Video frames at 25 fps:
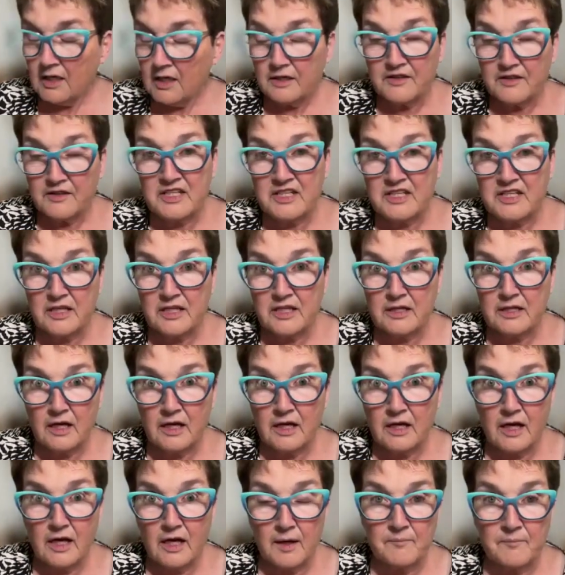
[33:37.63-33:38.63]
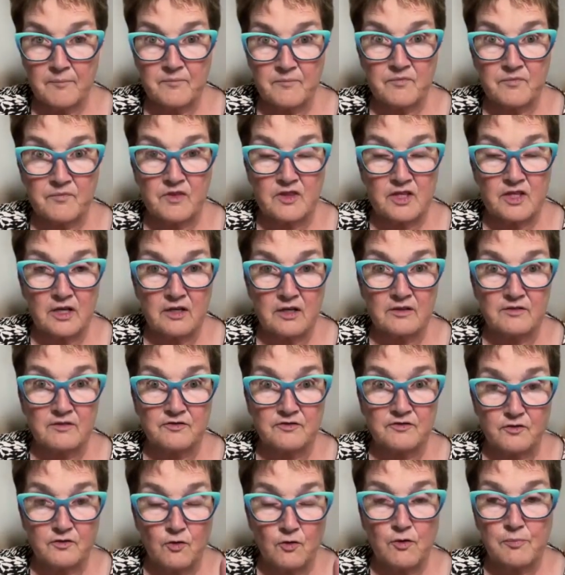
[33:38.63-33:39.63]
The um the
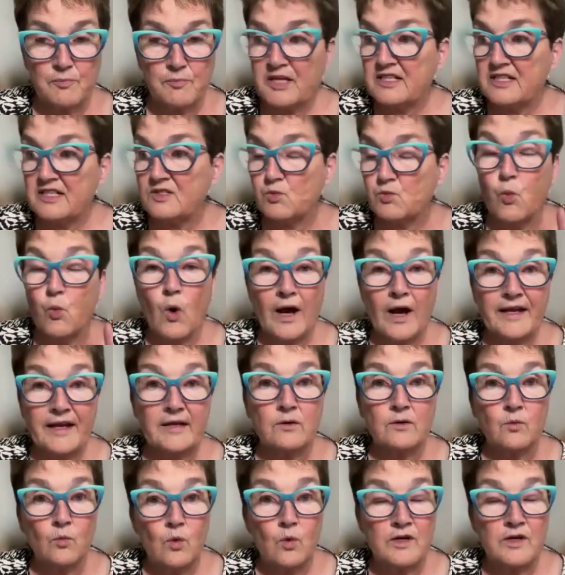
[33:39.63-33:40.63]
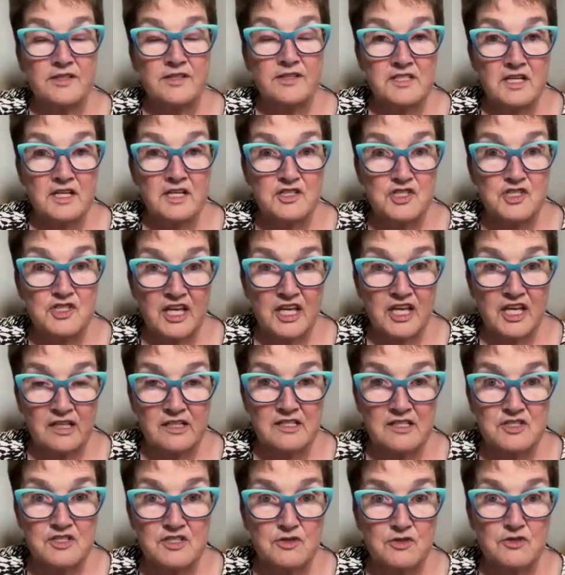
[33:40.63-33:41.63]
four-piece white one-touch
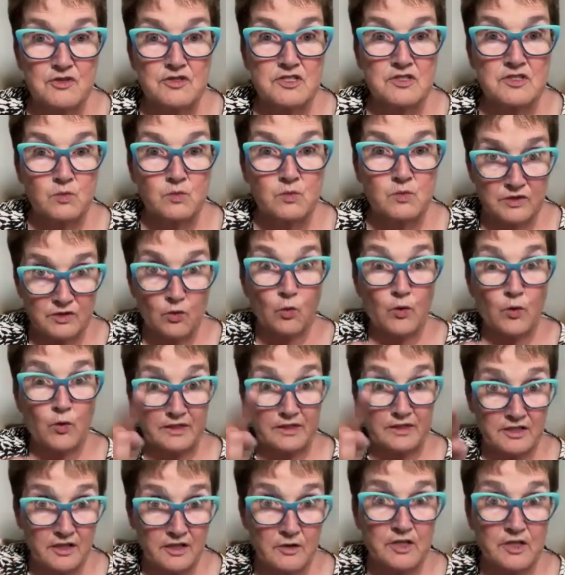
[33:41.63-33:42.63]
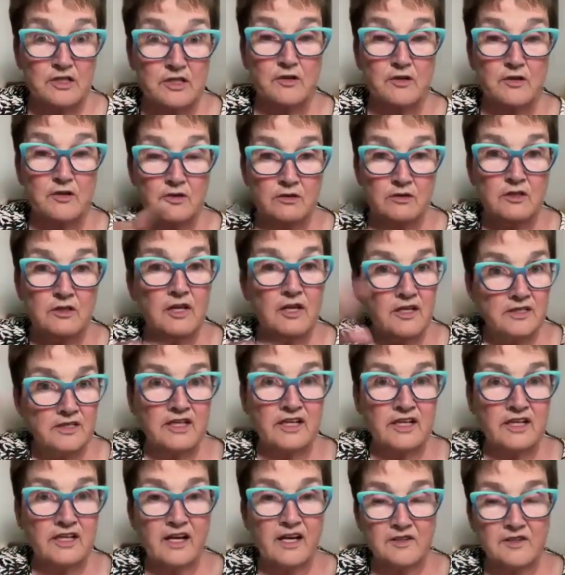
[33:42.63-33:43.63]
canisters with the window, you know, the they
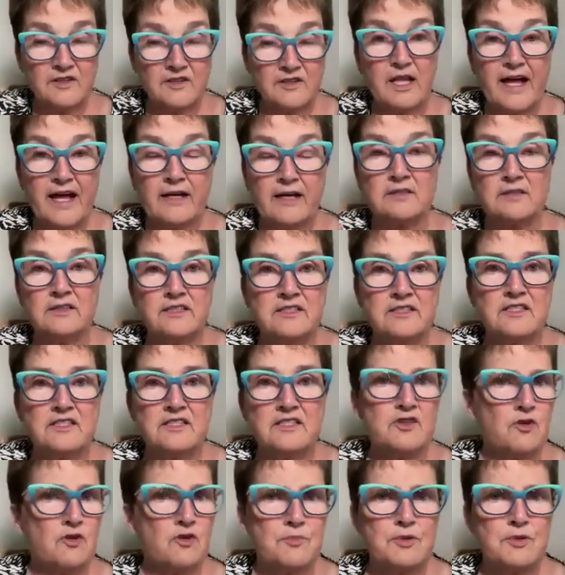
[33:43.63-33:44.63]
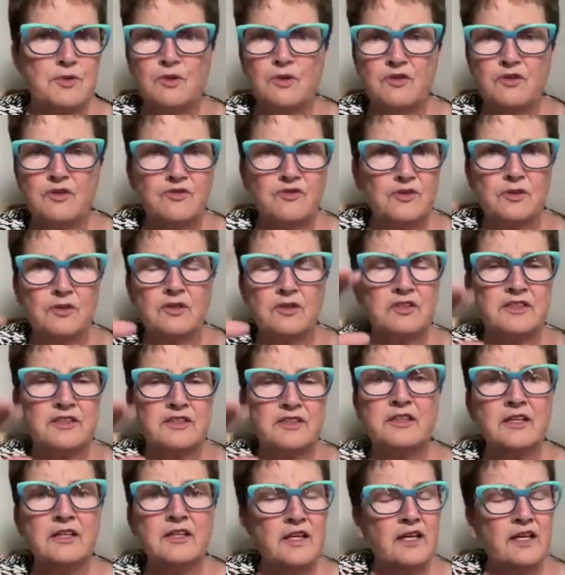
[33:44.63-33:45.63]
got the black lids and they're beautiful
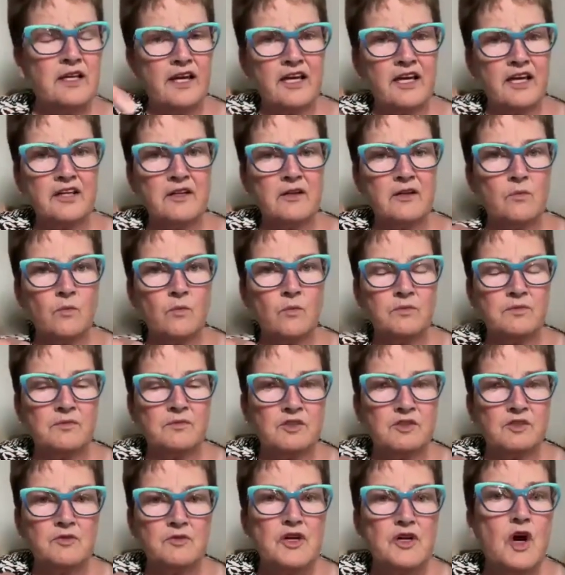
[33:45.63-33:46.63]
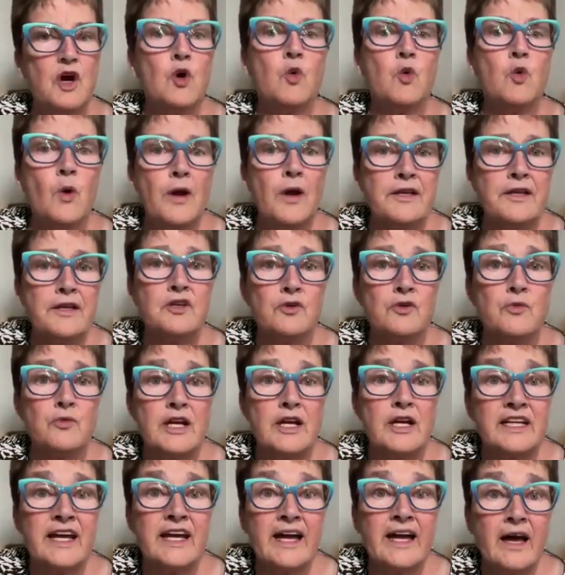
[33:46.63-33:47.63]
and and you know when you're
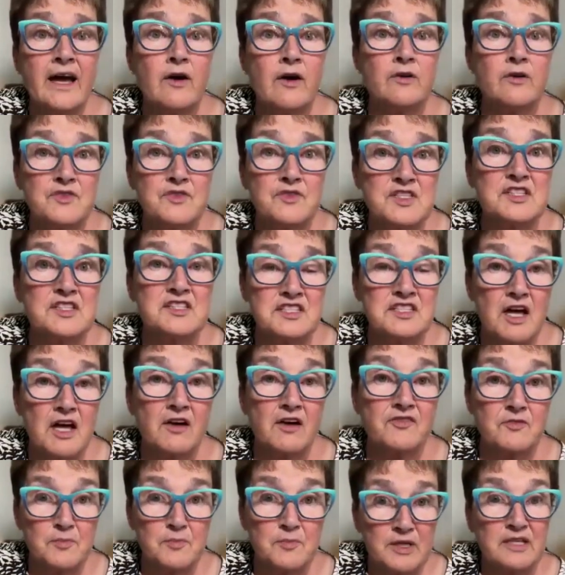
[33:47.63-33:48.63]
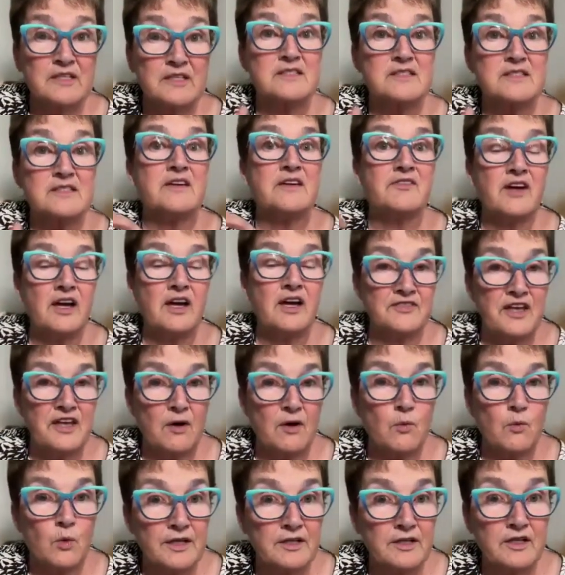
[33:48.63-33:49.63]
running out of stuff because they've got
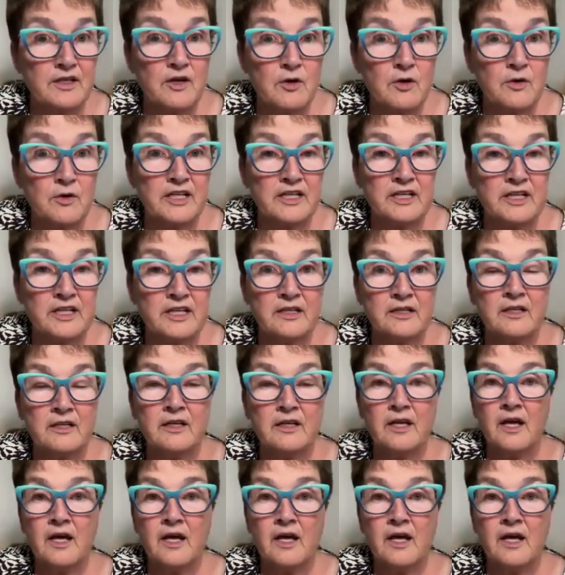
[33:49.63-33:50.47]
that window in it.